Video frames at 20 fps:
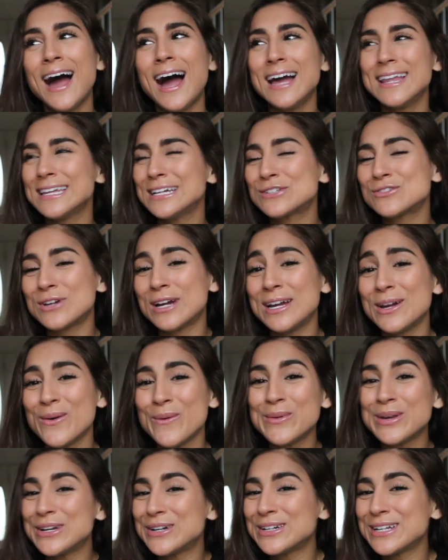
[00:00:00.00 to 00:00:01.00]
I like
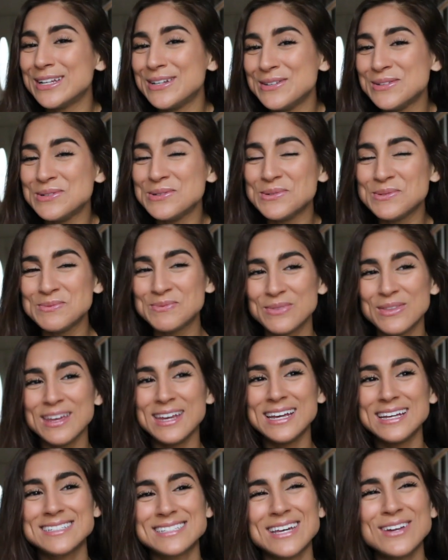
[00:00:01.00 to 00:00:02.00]
trying weird and new
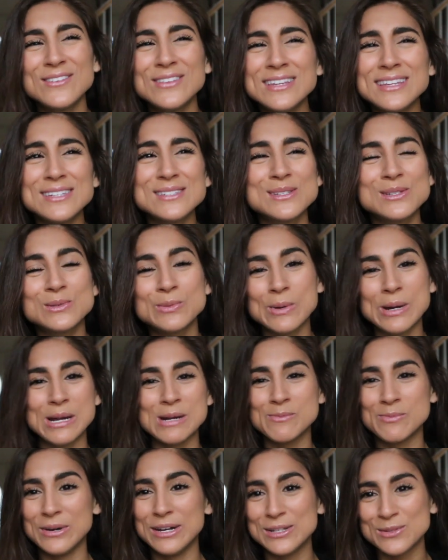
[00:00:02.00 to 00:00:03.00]
things. I don't think this is
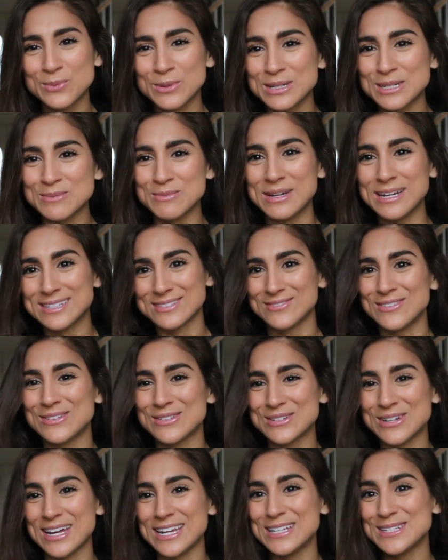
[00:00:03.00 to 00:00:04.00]
weird, but it's weird to me because I've
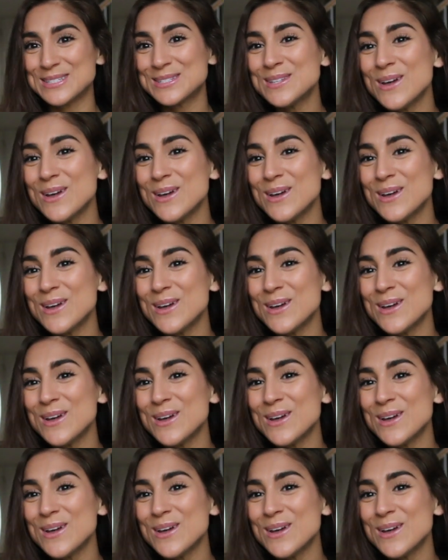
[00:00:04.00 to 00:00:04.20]
never tried it.